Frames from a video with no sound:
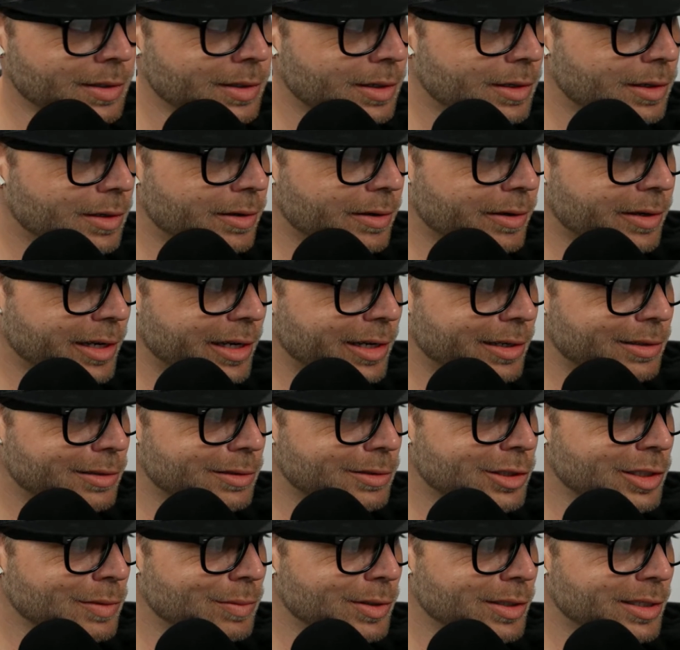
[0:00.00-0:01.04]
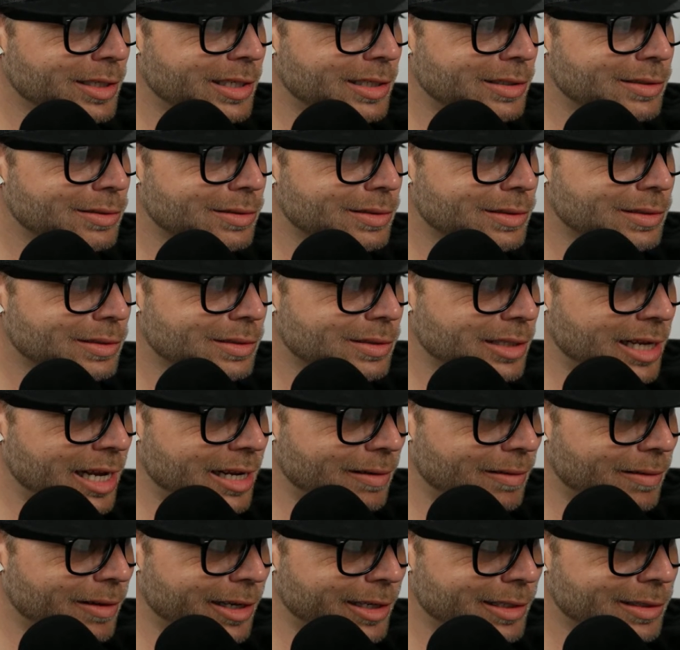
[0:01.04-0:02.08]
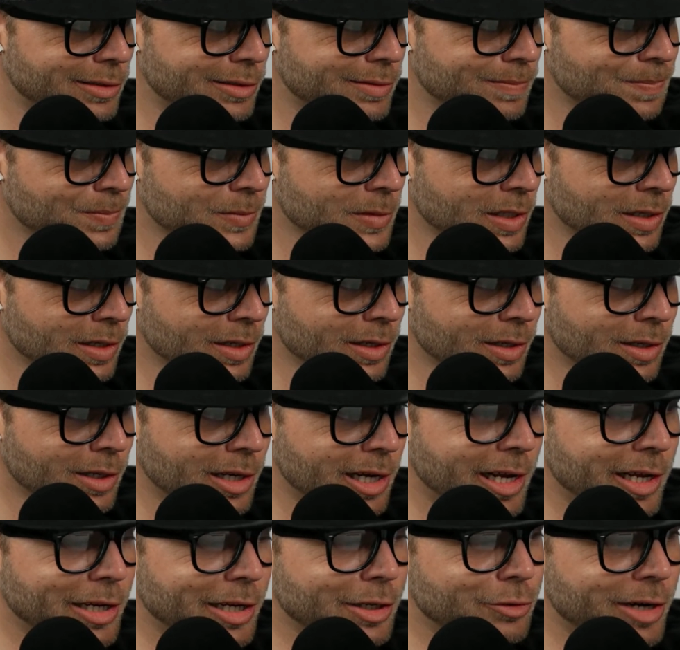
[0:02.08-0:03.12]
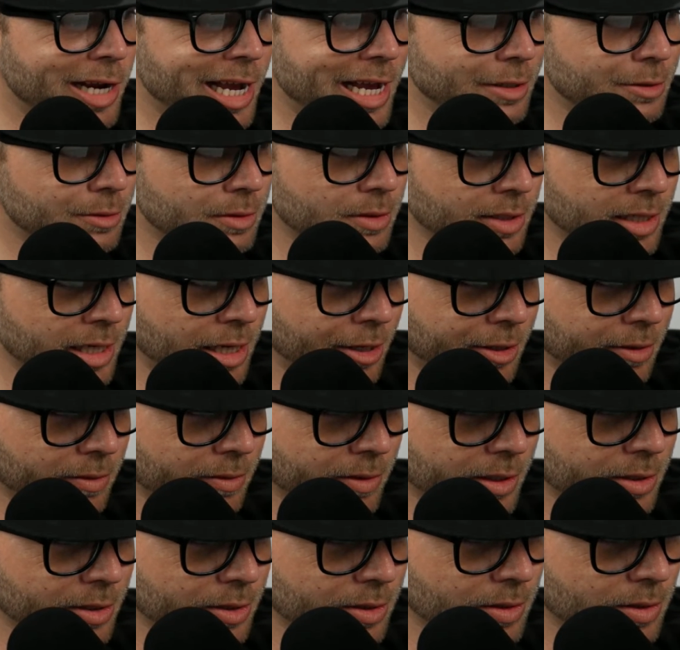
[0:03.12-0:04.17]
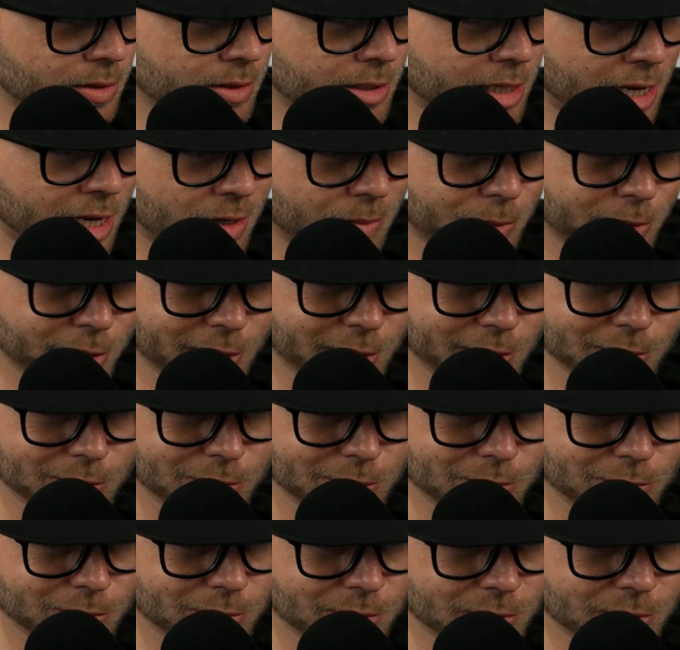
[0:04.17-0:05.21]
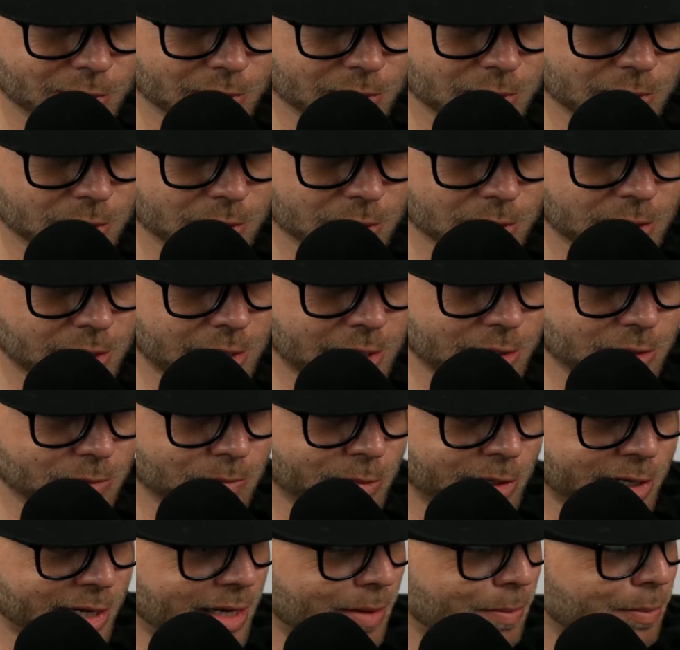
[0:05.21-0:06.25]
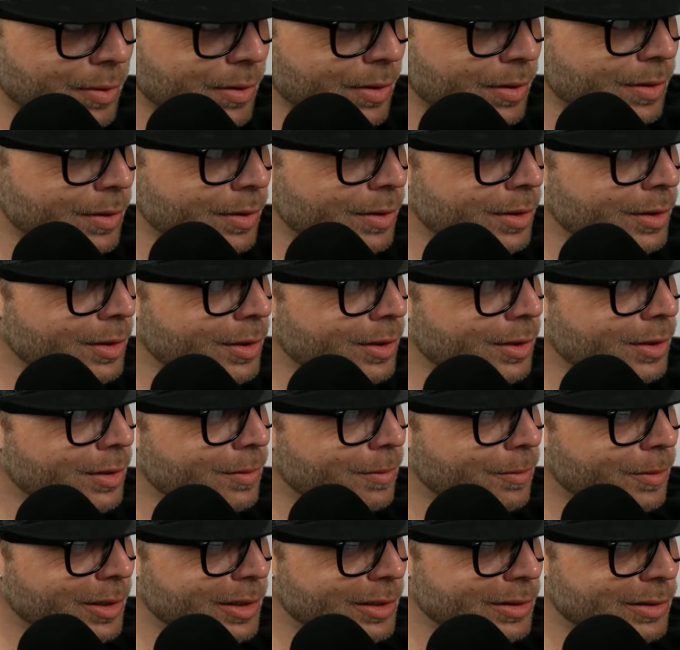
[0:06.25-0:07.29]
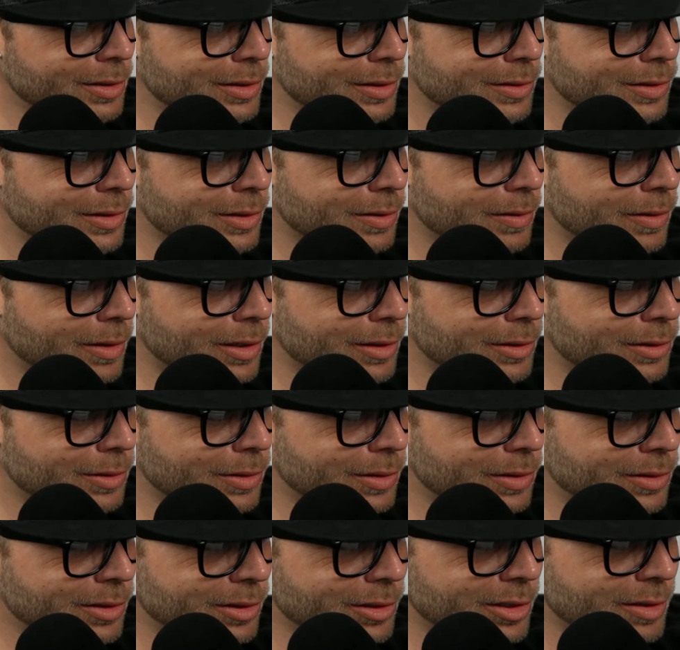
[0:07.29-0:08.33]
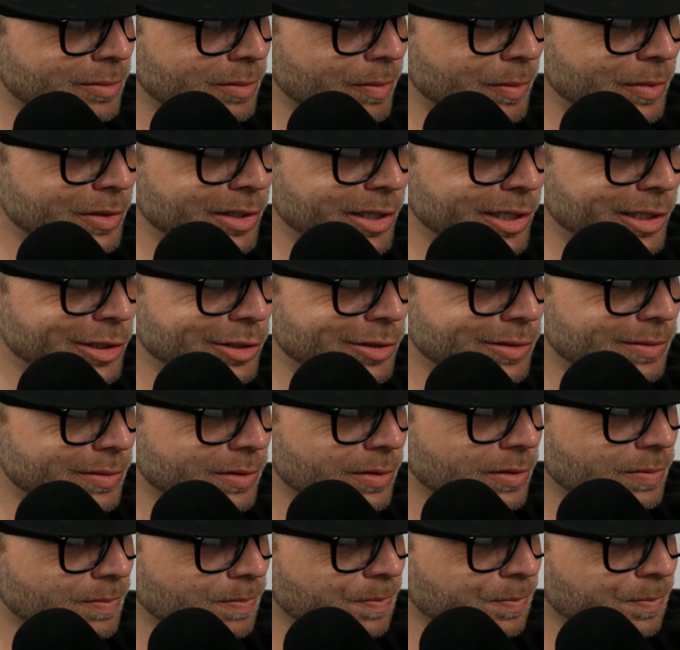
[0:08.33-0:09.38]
Okay, GPS satellites, address calculation, database, the digitized map. What is this? The system limitations.